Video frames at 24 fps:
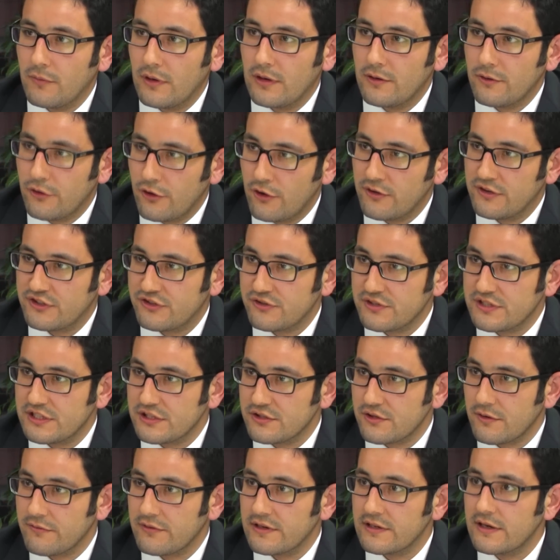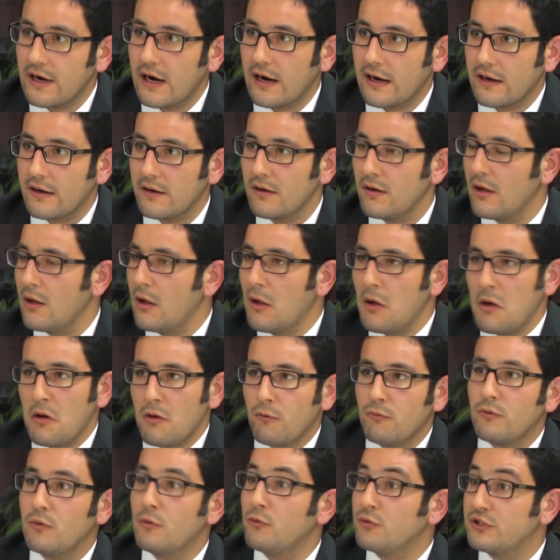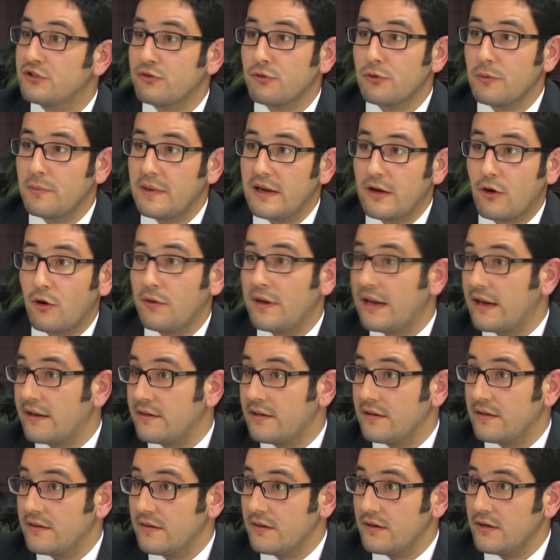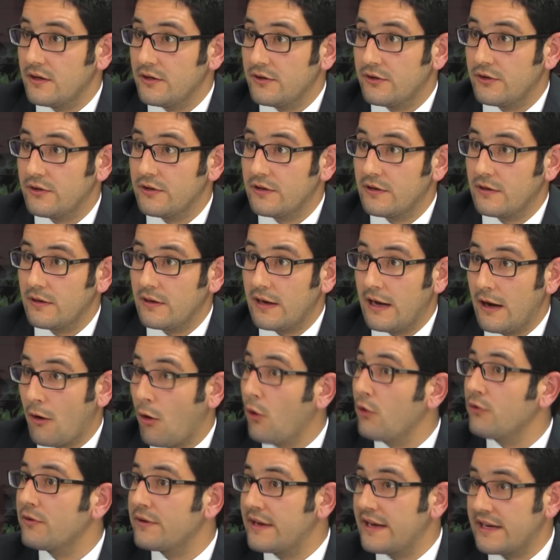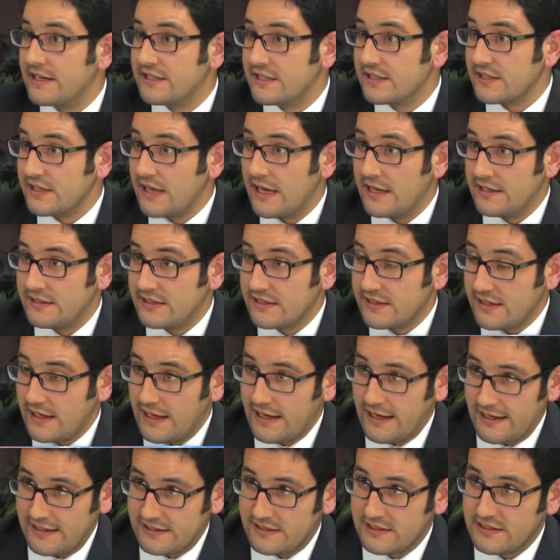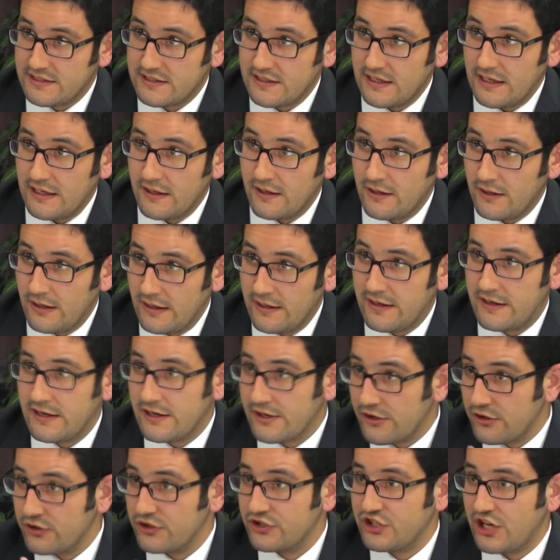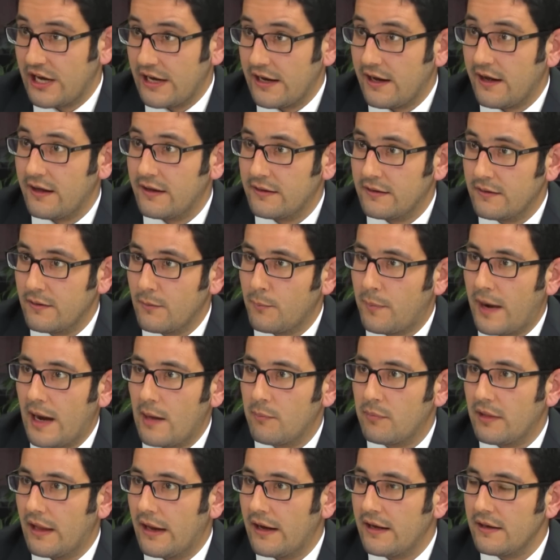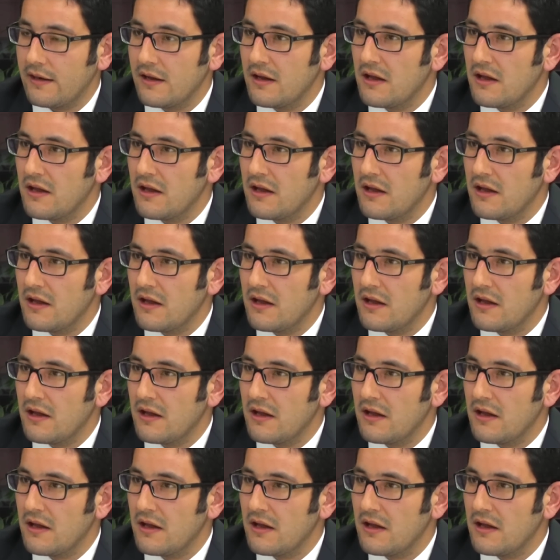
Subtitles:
Kurdish regions of Iraq, which would be connected to the already existing Kirkuk-Ceyhan pipeline,